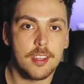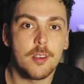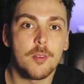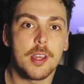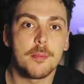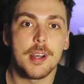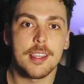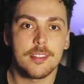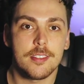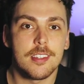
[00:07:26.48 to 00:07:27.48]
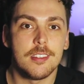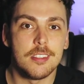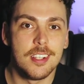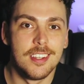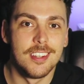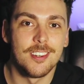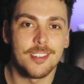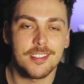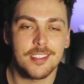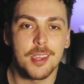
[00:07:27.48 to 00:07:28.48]
around my skill
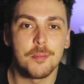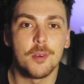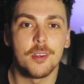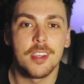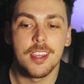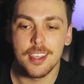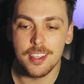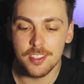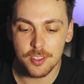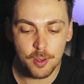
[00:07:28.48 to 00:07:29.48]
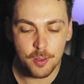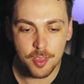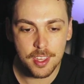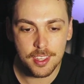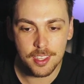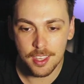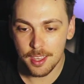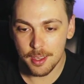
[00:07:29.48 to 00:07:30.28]
on a skateboard is so thick,